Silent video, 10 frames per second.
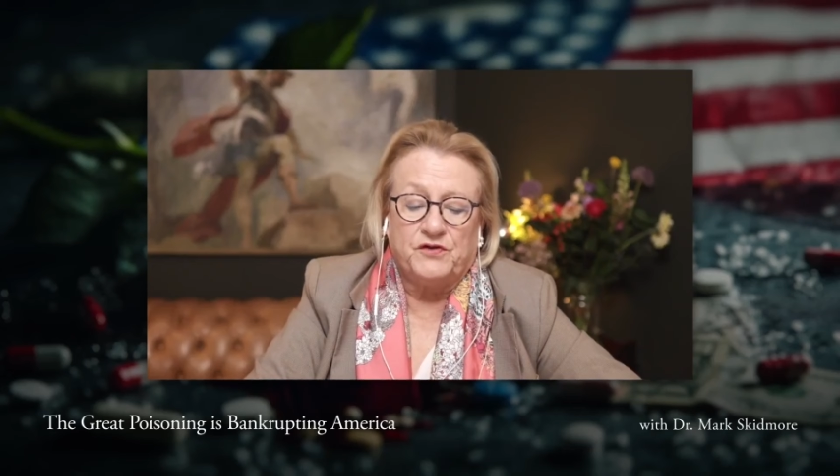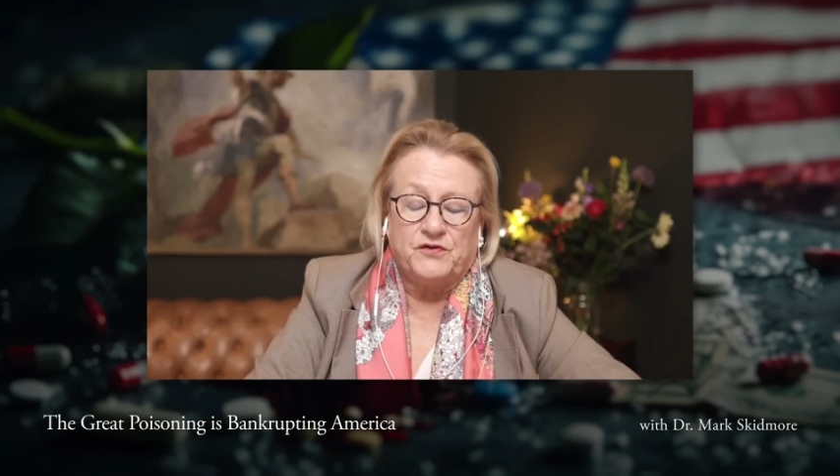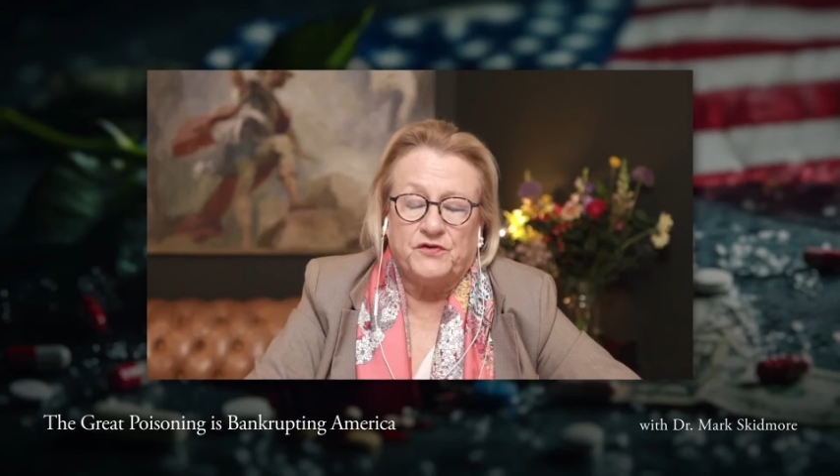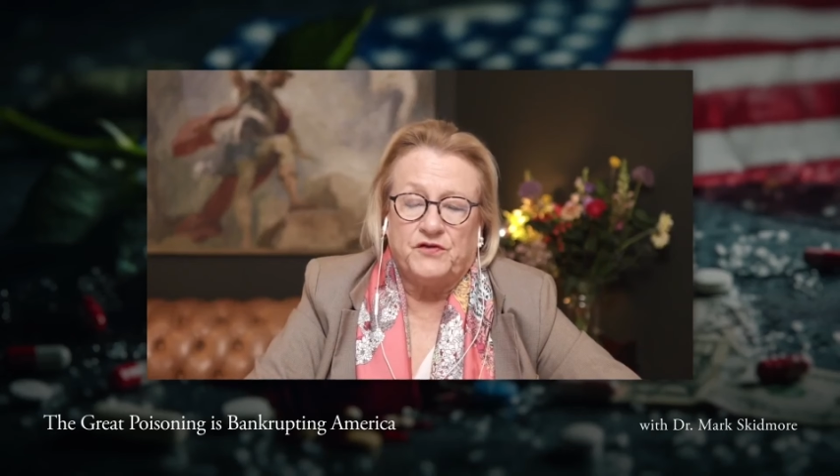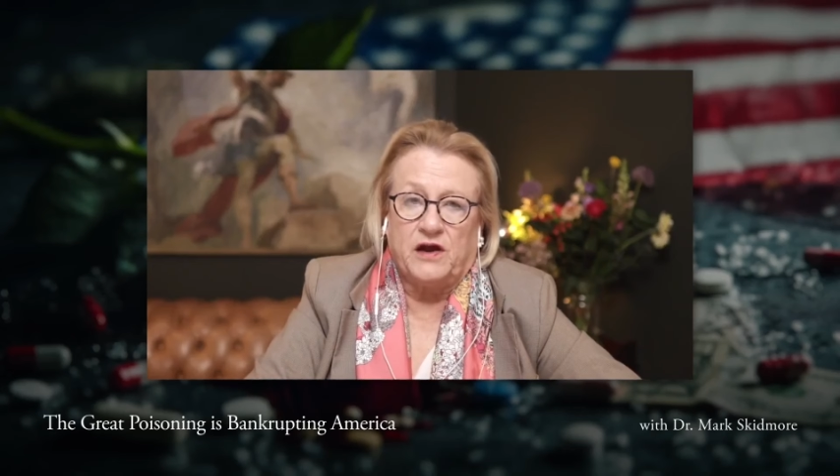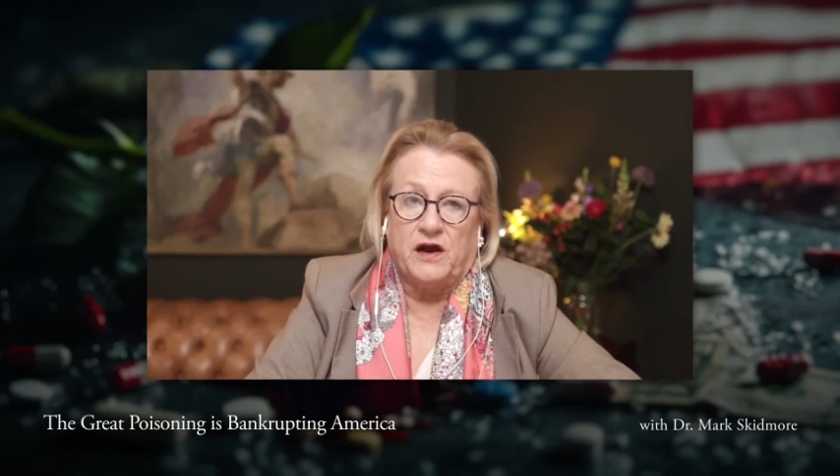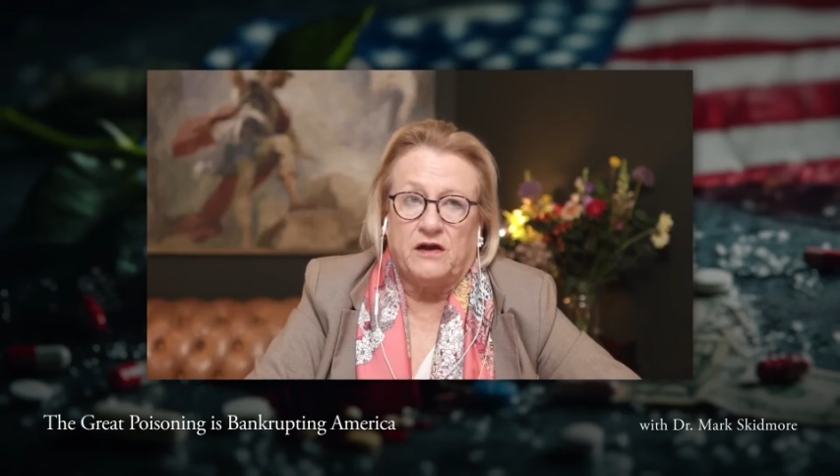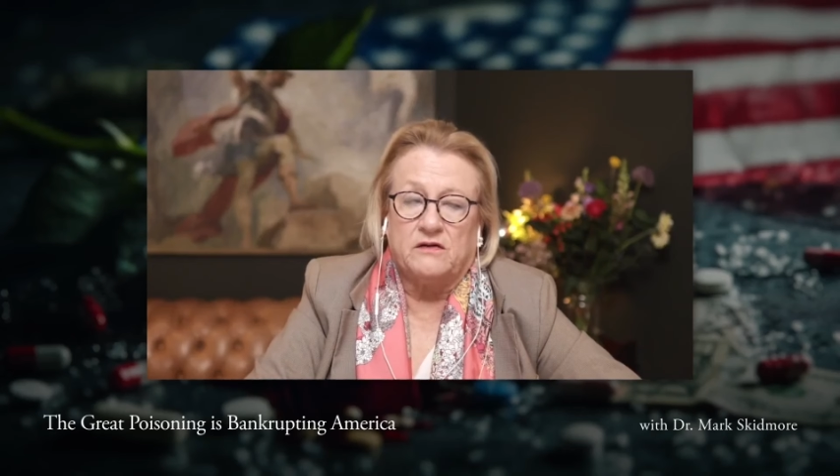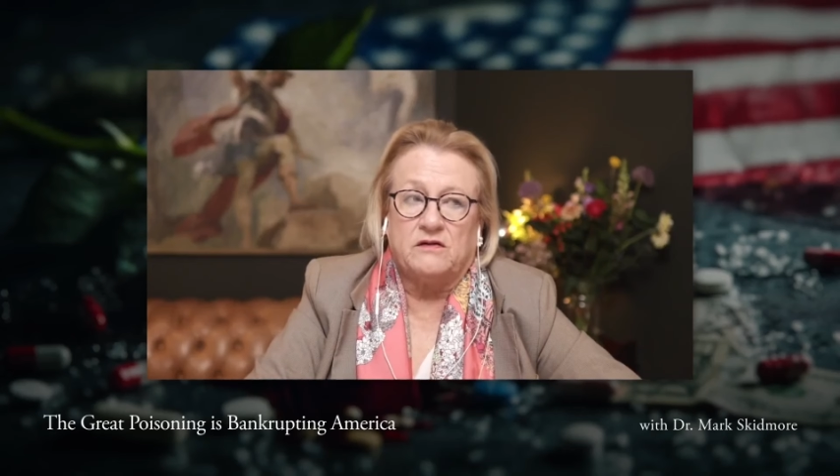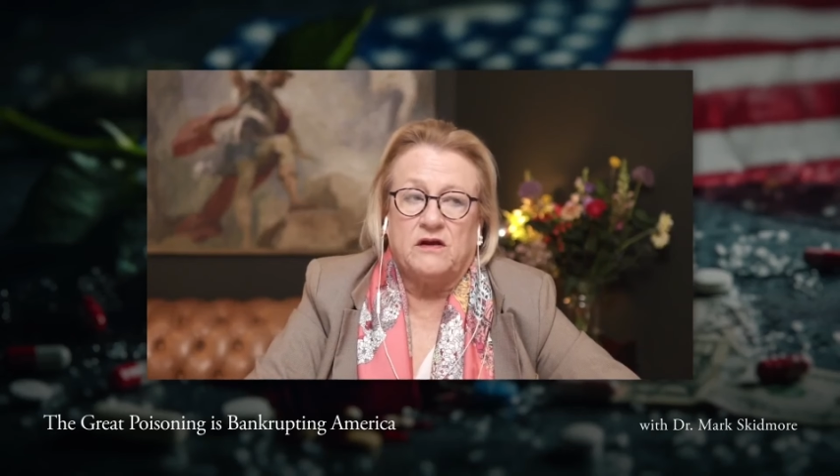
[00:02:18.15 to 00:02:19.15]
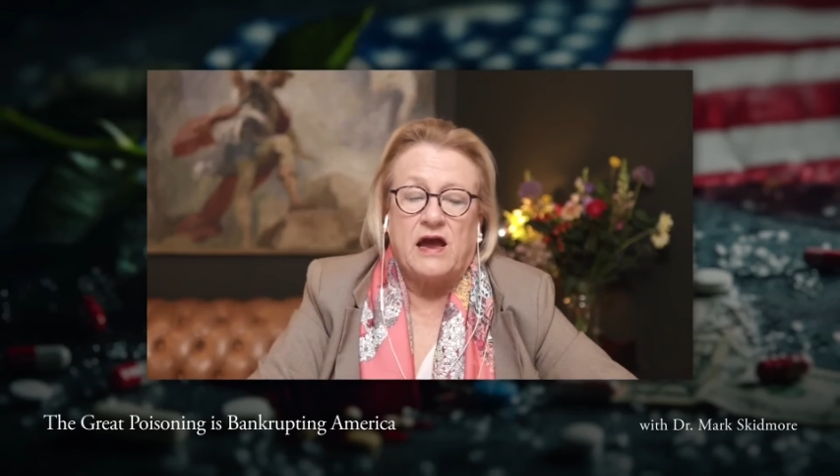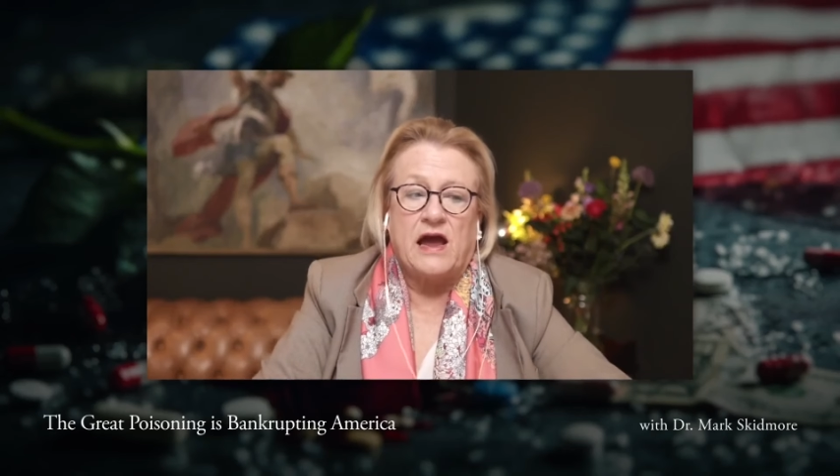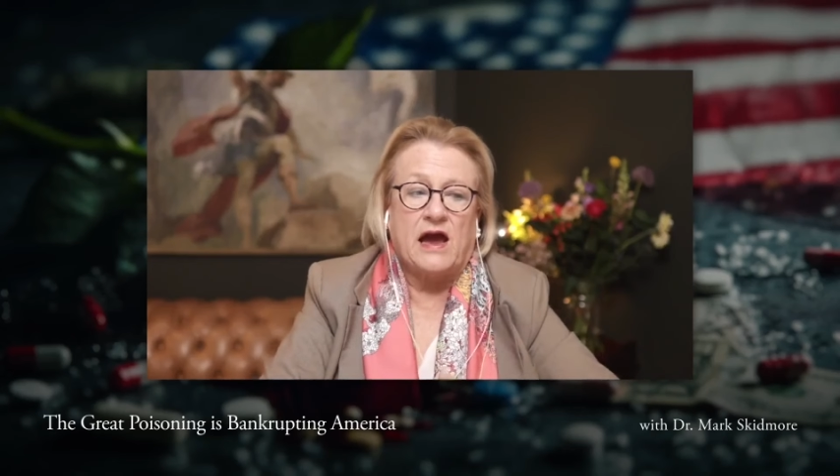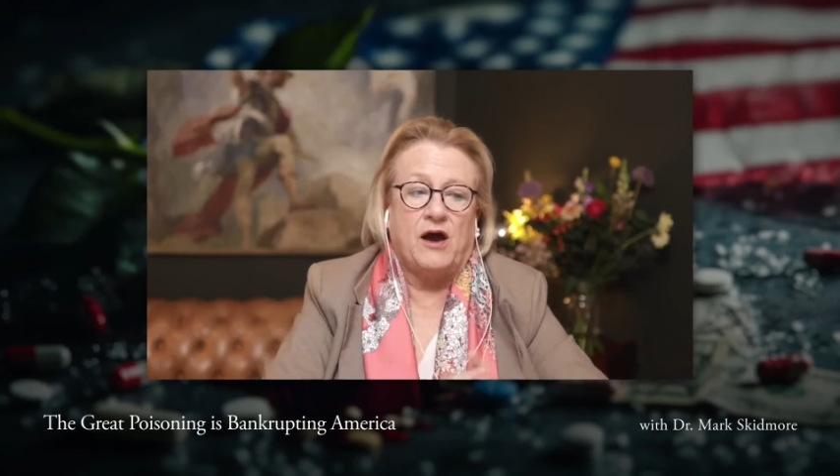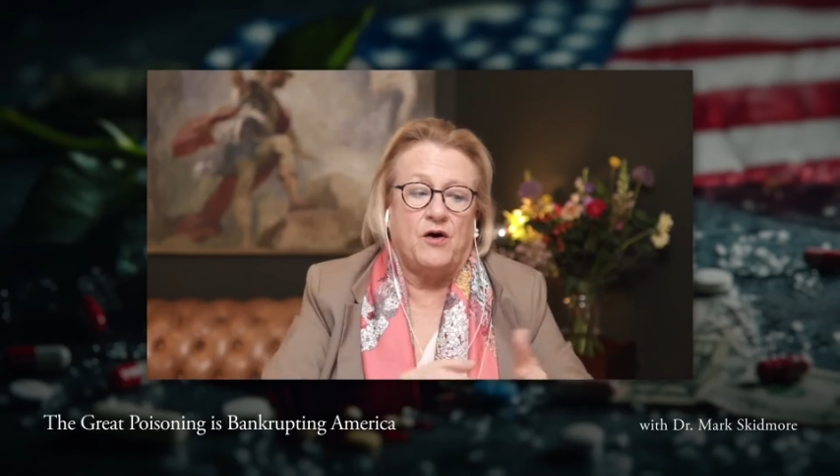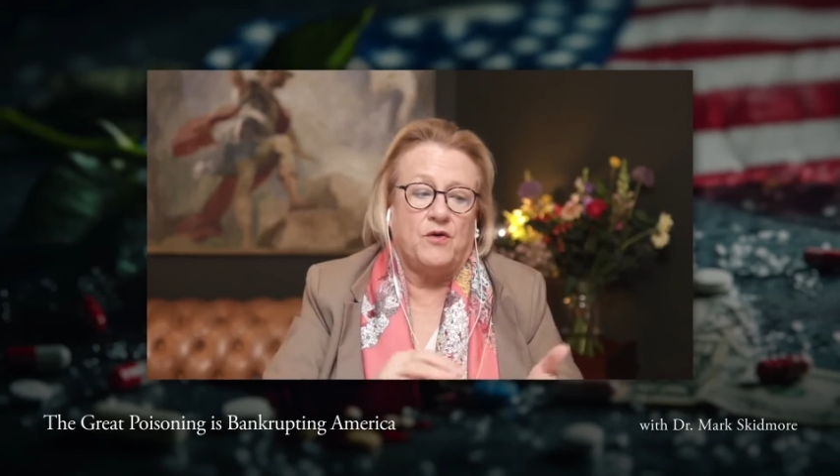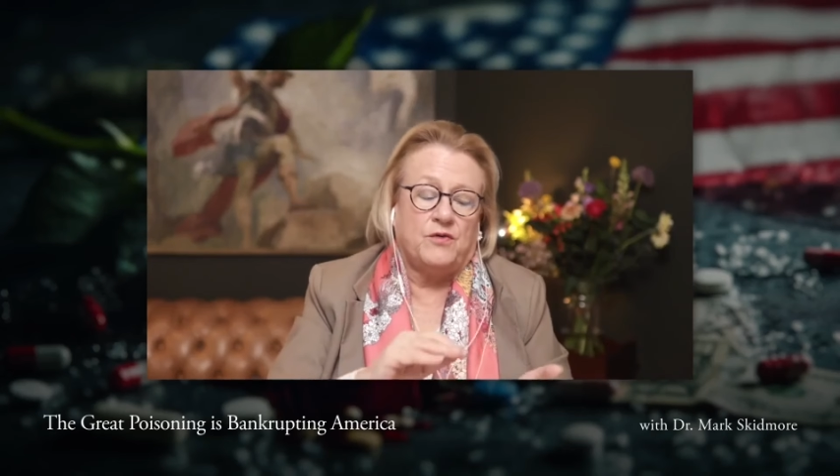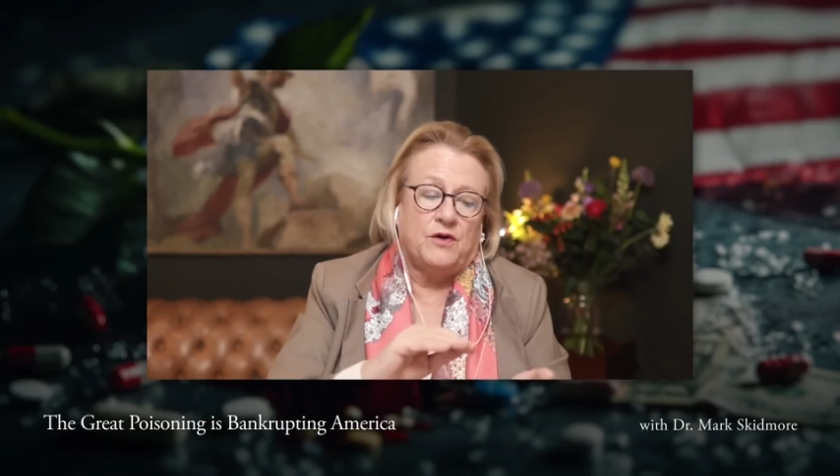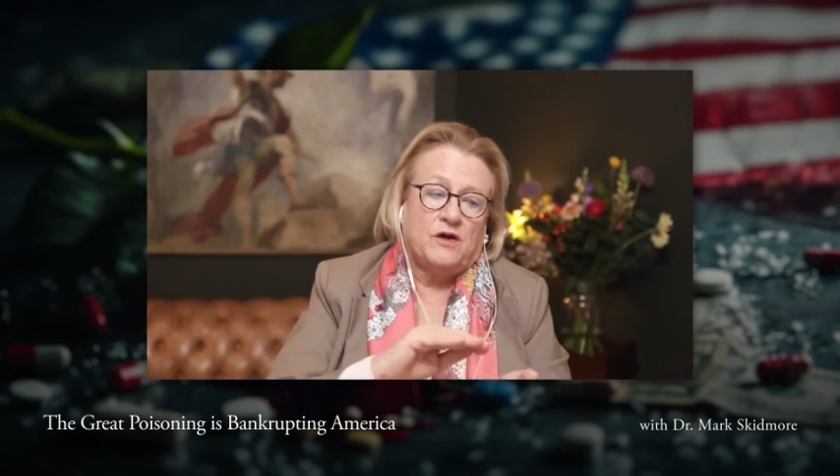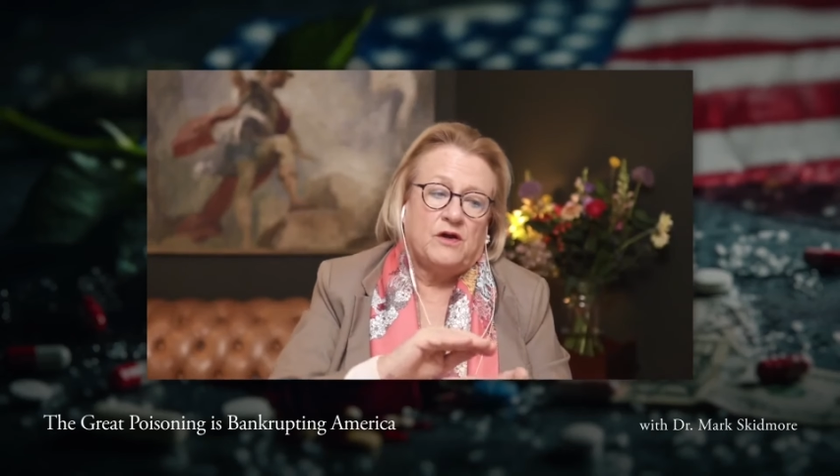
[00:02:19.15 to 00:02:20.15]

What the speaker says: understand how